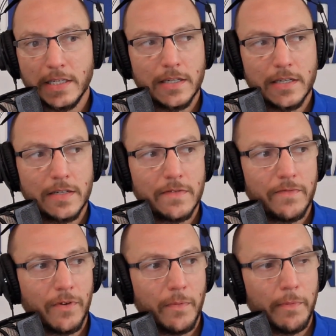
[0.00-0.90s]
from a planning
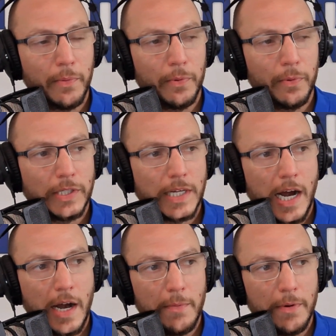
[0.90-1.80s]
standpoint, to have a
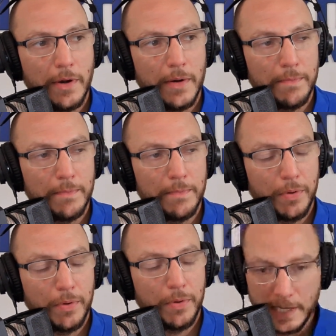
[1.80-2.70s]
pile of money
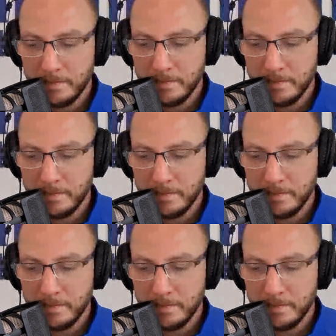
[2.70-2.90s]
that